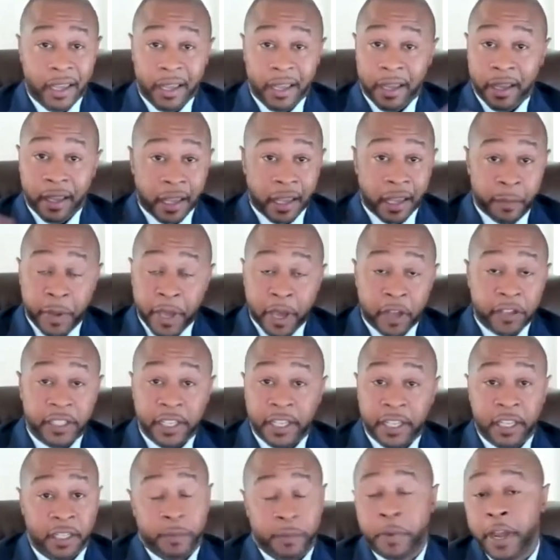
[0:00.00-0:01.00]
it pales in
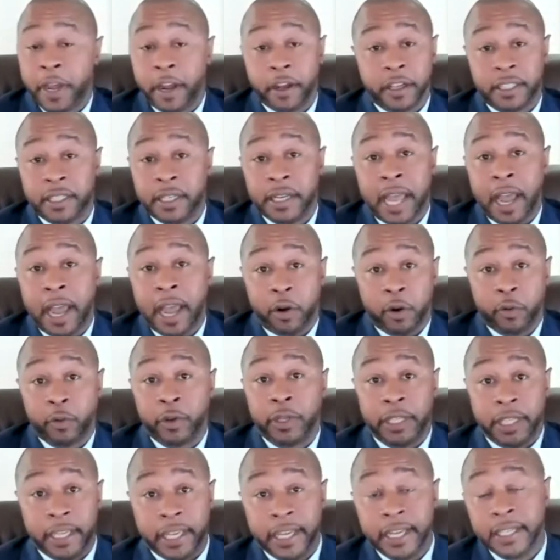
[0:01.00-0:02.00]
comparison to how it
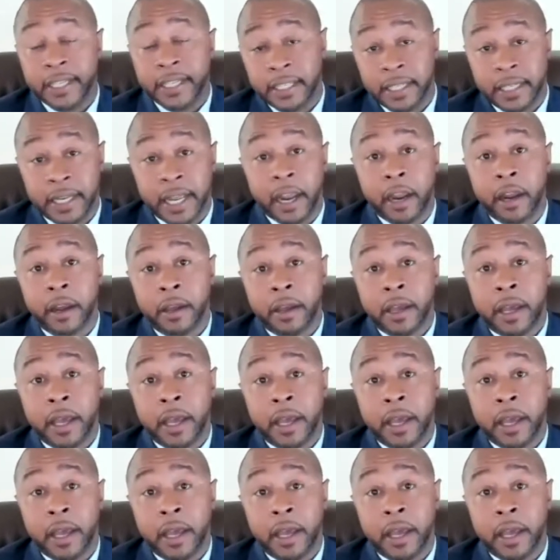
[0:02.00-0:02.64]
really is in there.